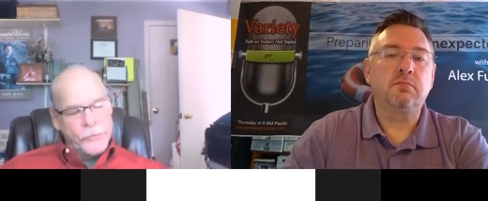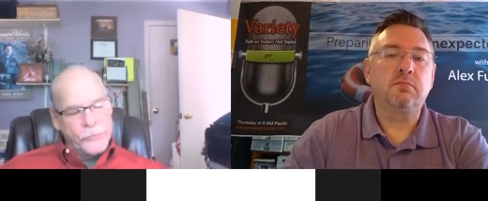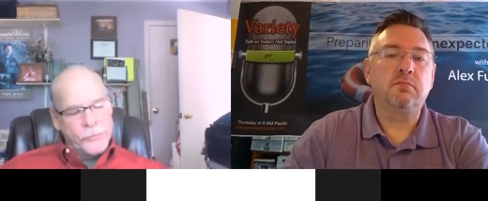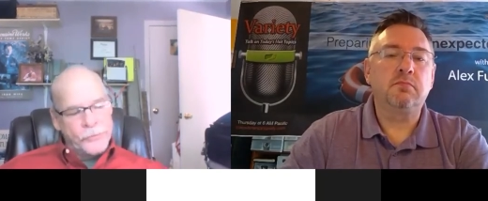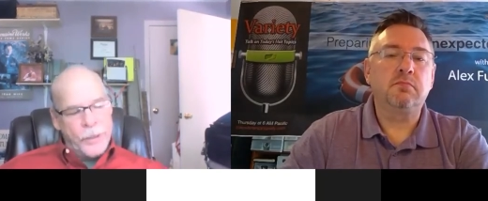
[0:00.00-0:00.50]

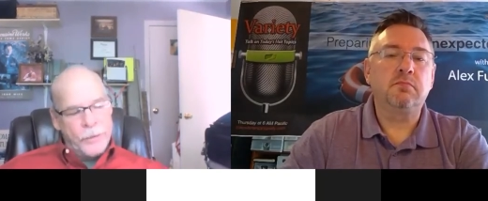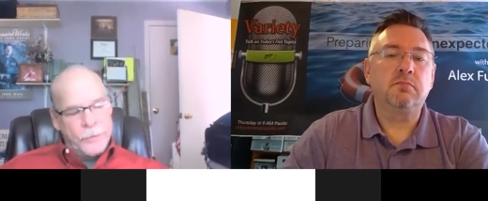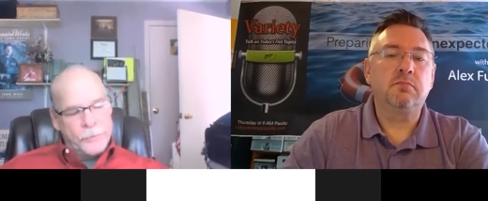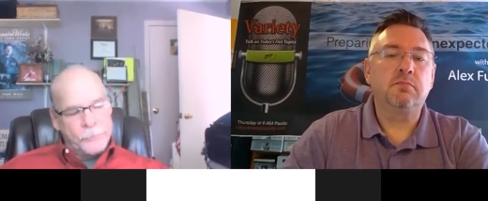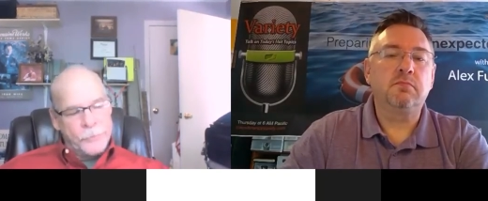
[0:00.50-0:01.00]
Speaker 1: used to say
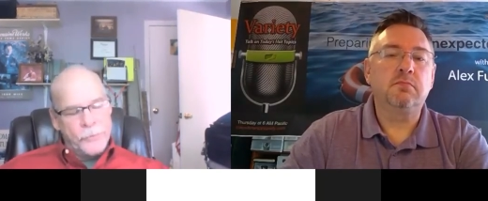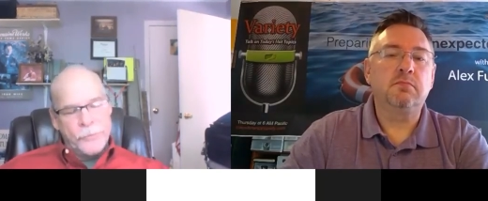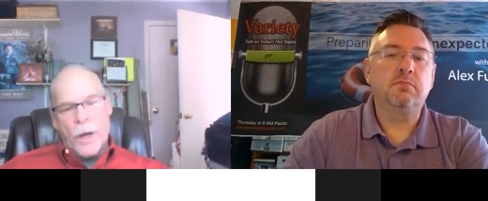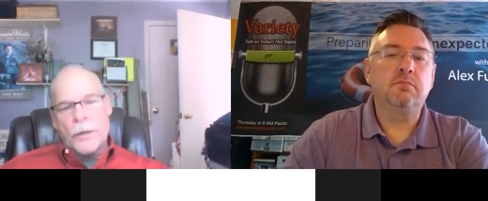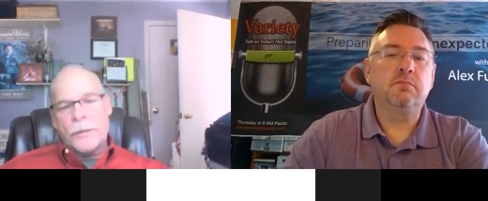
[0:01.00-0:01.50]
that there were two
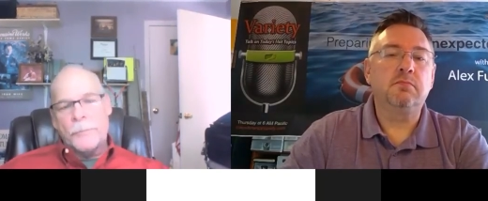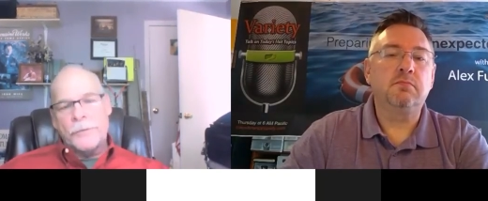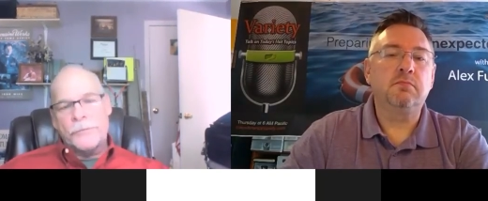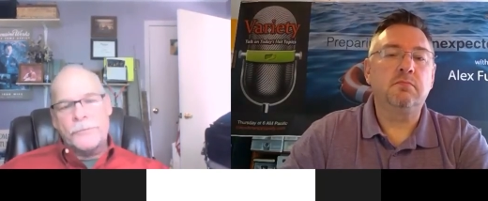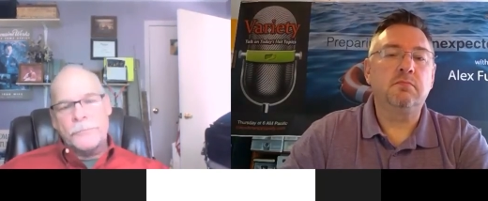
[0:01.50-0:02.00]

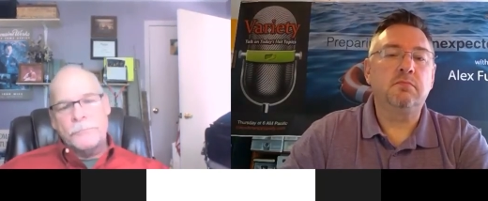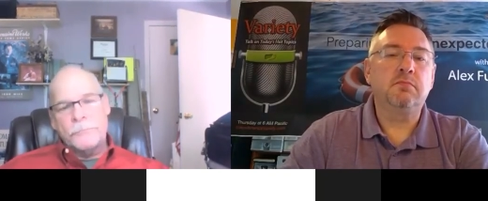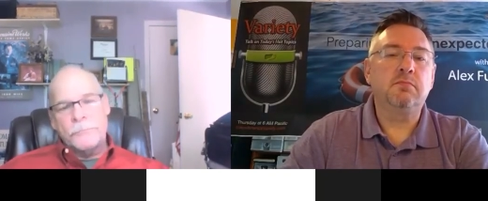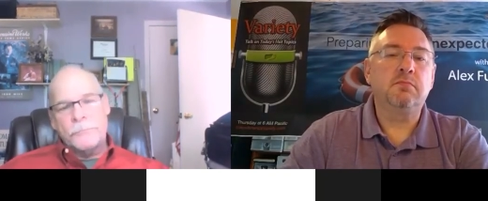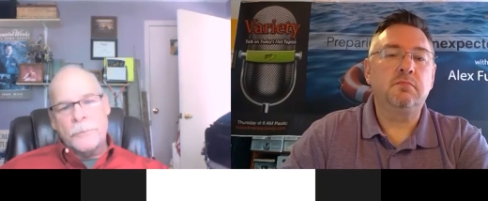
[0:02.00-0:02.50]
documents
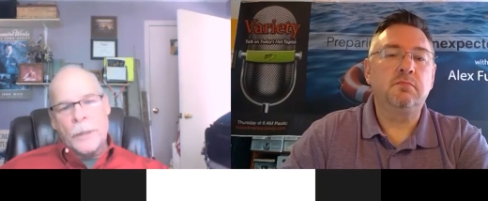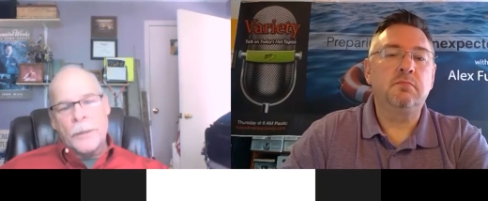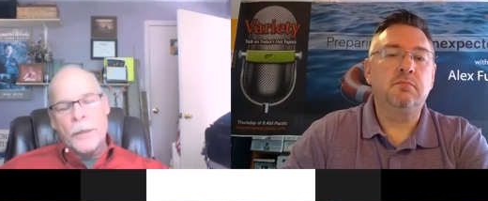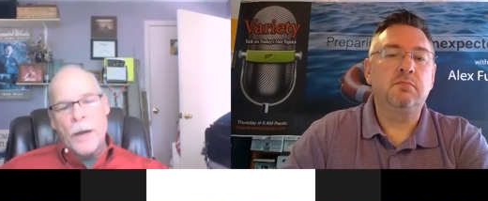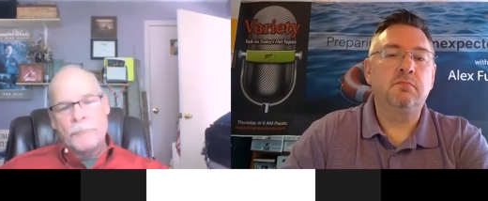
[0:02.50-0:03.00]
that
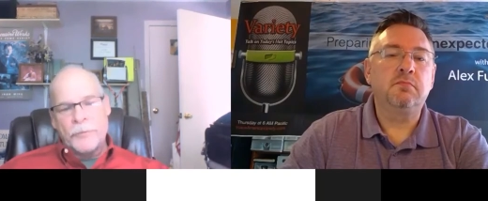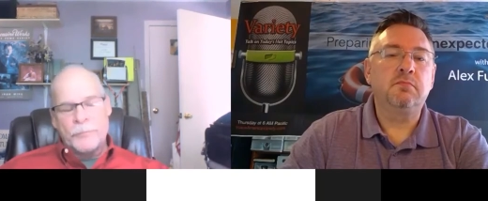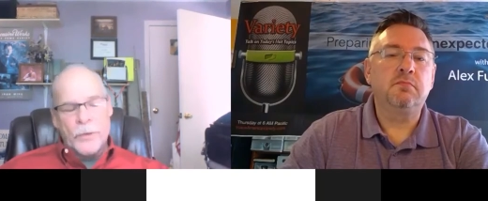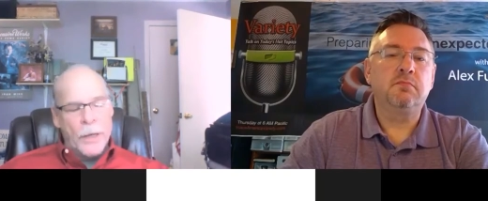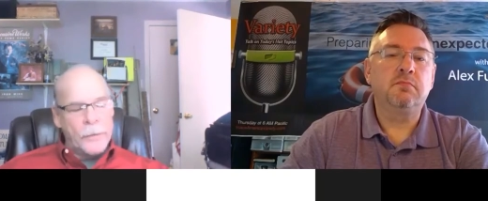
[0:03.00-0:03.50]
every
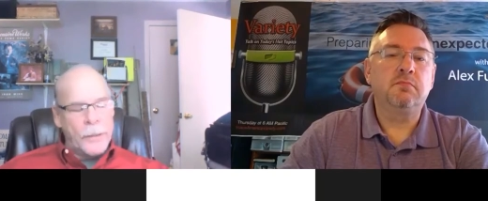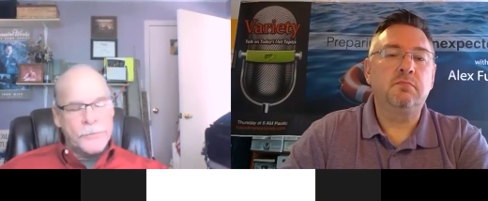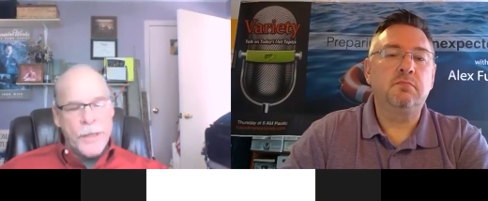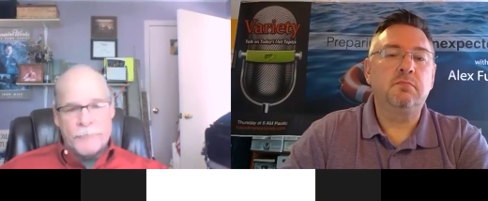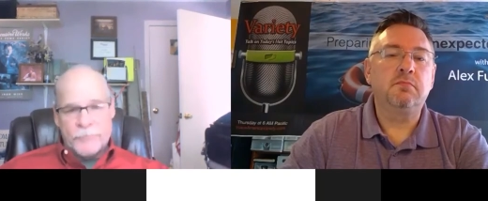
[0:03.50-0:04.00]
planner has
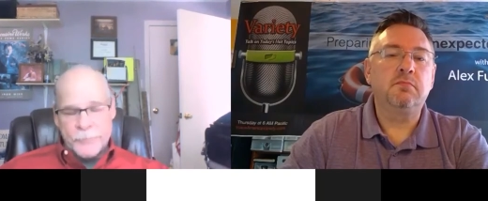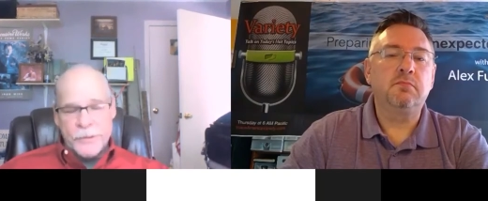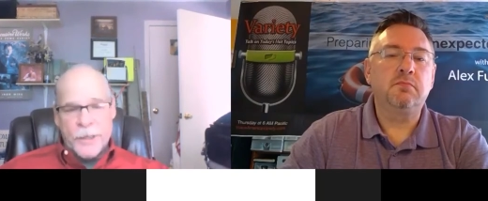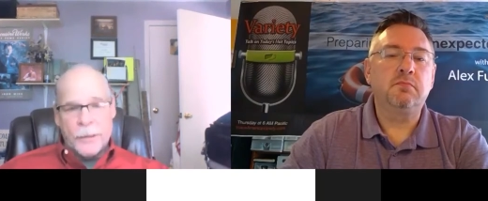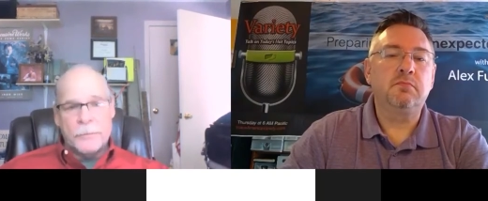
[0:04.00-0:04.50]
to have up to
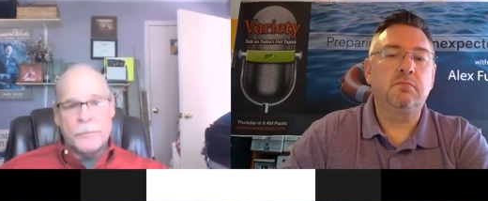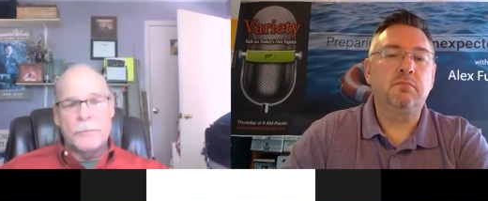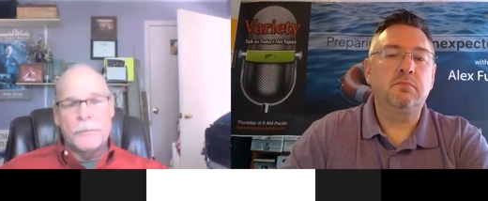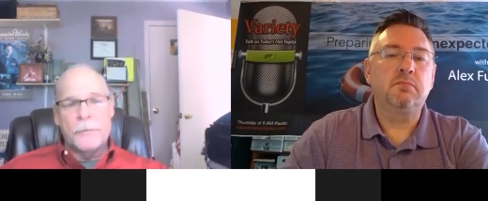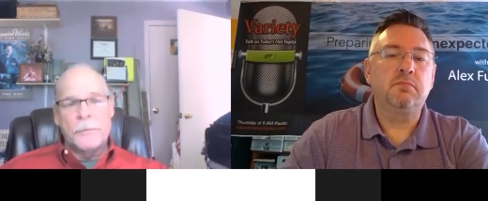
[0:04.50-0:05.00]
date.
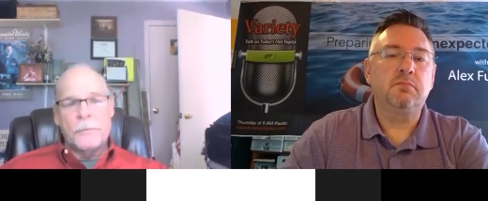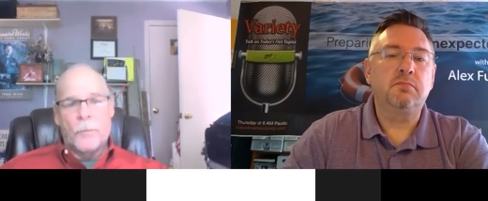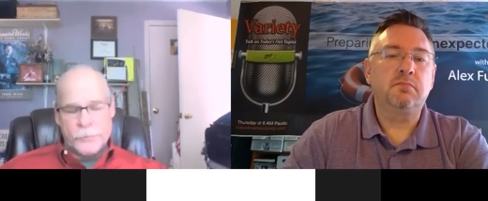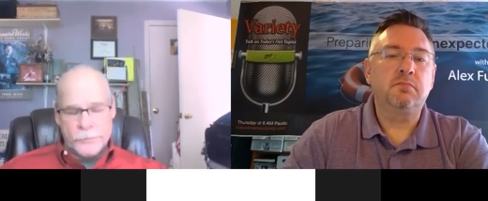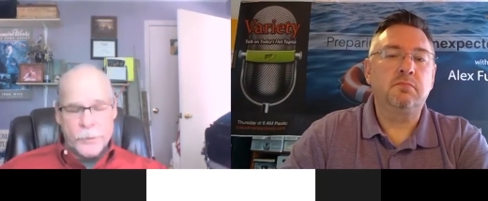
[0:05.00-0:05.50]

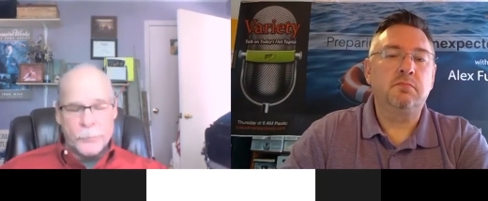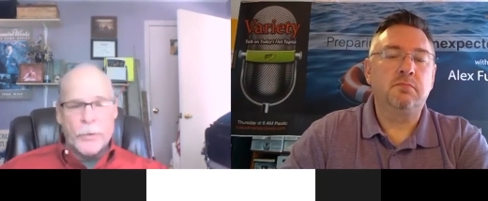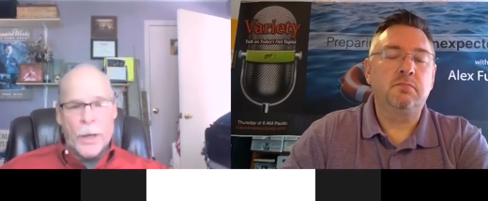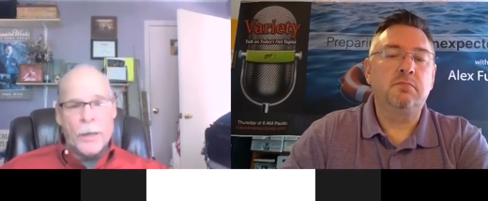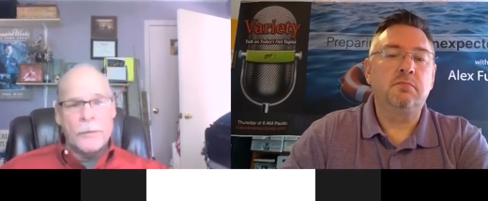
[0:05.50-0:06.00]
One is their
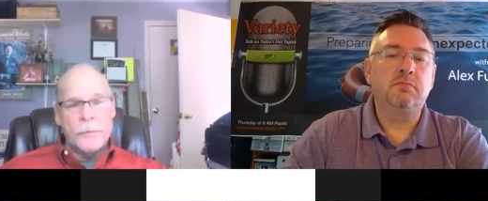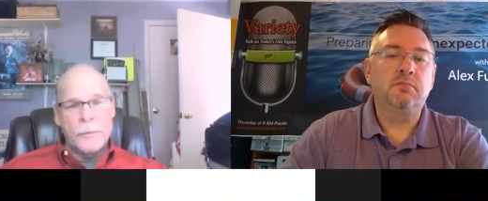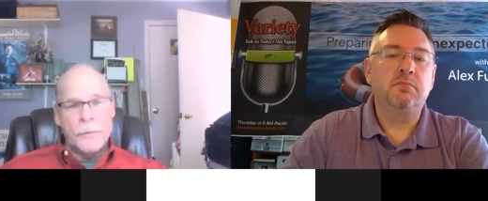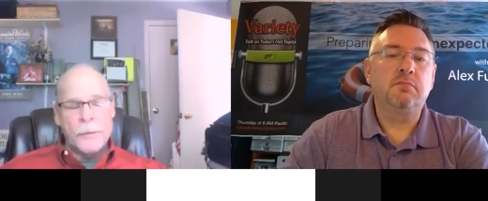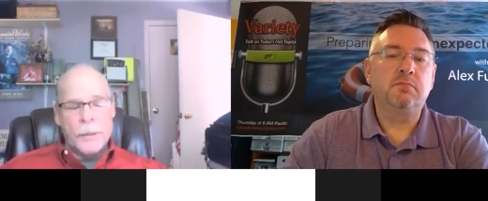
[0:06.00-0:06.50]
plan,
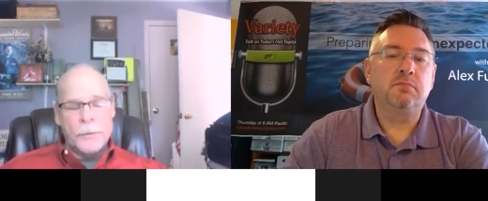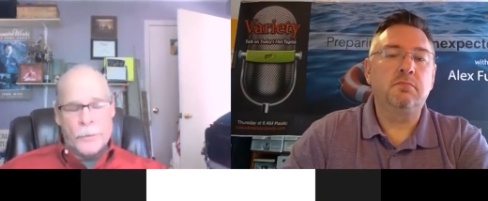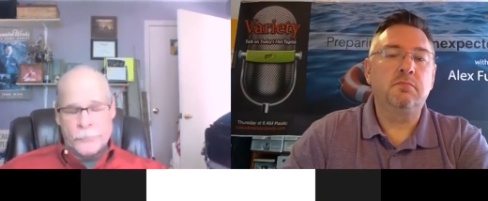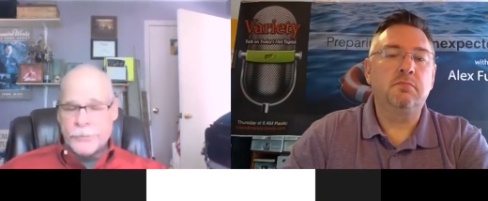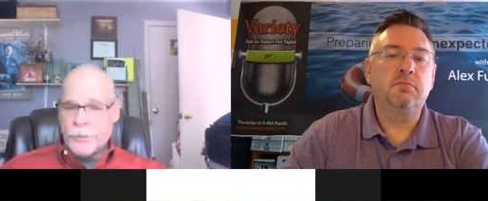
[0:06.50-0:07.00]
and the
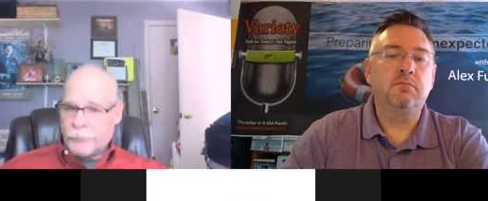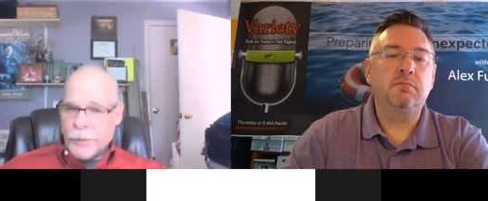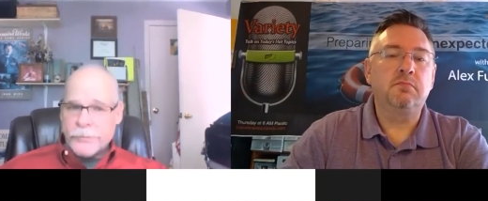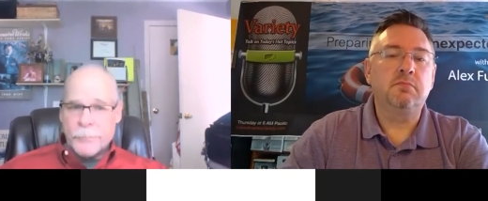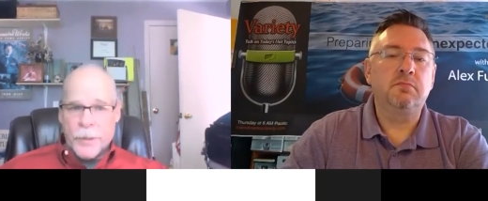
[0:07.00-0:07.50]
other is their
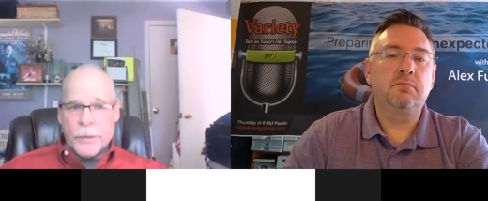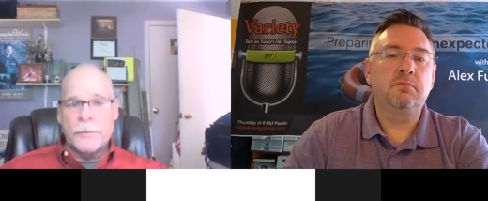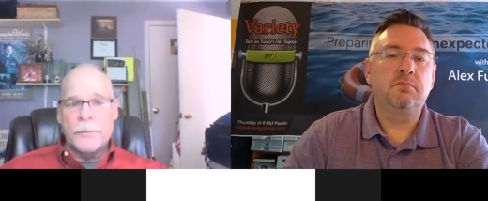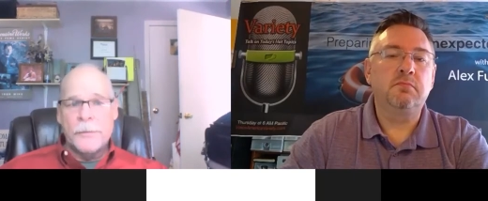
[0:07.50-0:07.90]
resume.